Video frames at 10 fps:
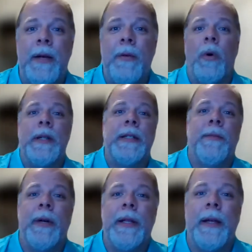He wants to
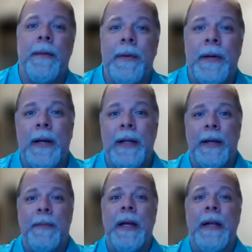bring them
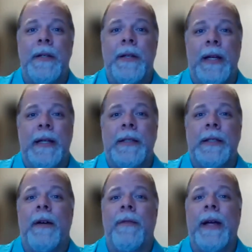them into His
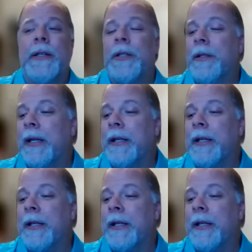salvation.